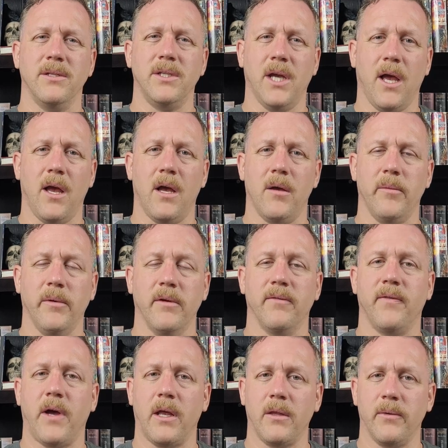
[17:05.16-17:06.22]
job of
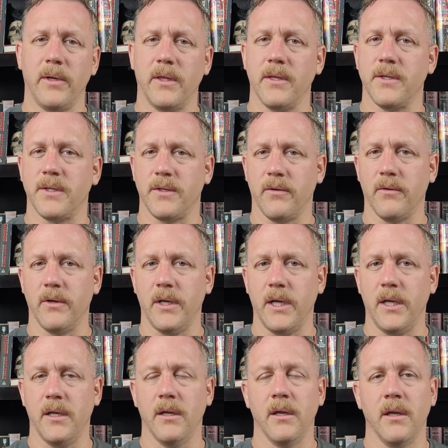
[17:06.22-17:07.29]
following the
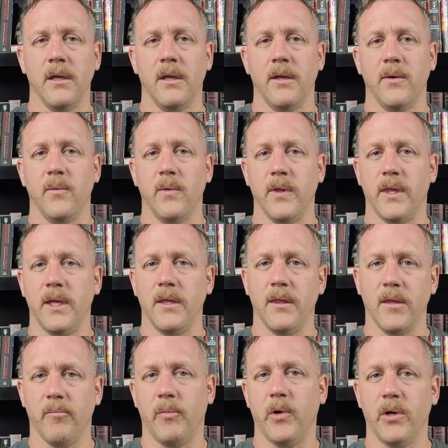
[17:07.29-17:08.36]
story within
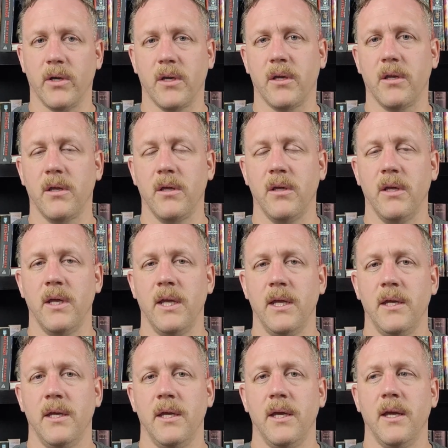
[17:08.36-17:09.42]
the book.
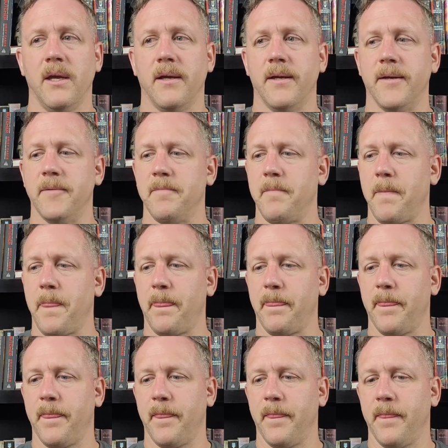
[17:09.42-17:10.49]

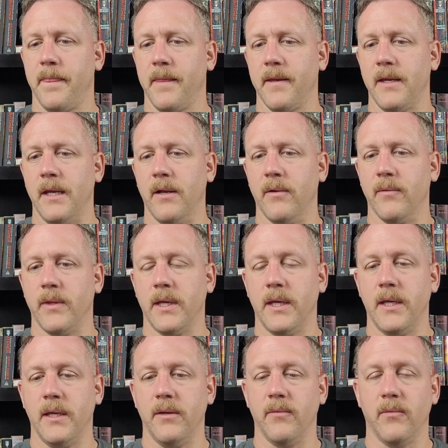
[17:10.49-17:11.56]

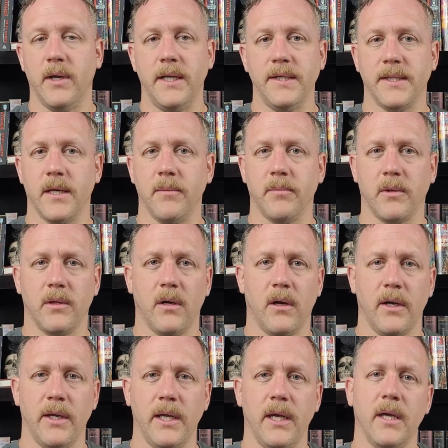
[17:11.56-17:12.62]
They raise up
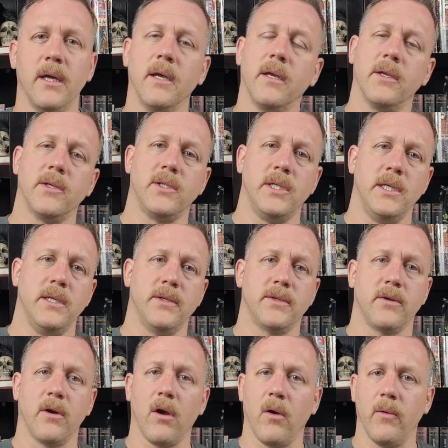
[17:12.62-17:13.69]
Claudia. She is
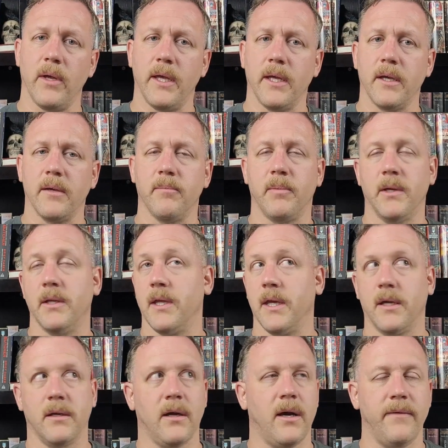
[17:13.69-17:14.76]
growing, but
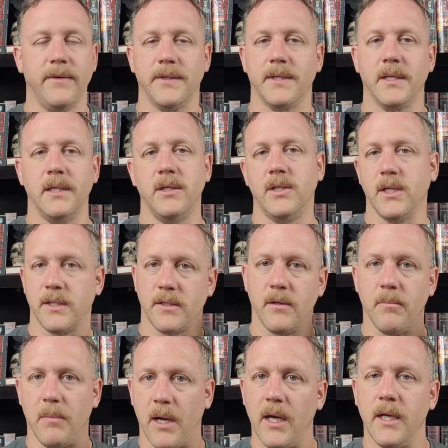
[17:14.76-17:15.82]
like obviously just her
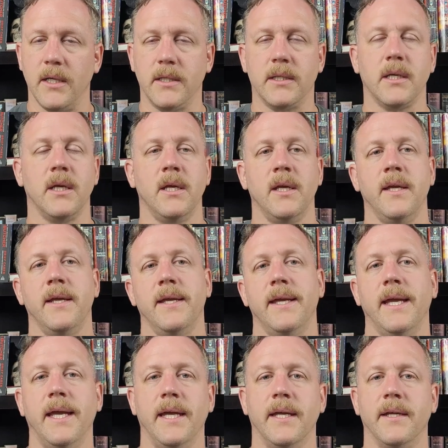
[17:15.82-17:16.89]
mind.
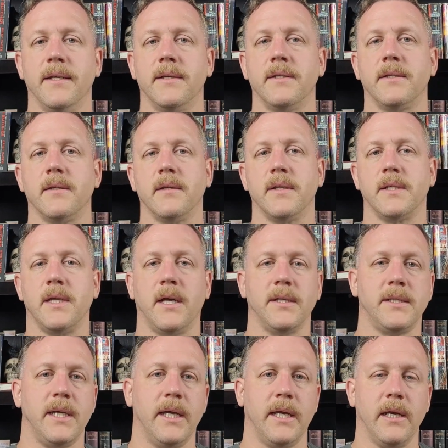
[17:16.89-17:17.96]
And
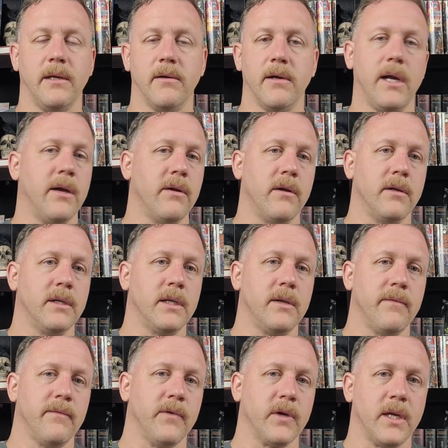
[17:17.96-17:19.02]
Lestat's taking her out
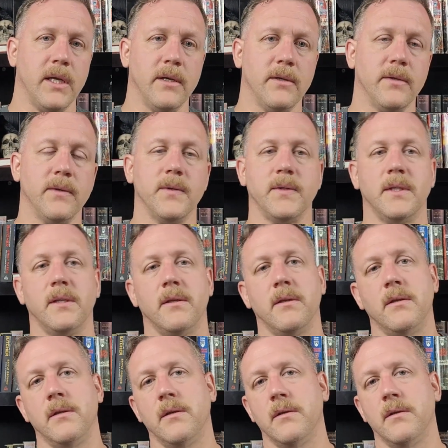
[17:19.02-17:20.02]
for kills, and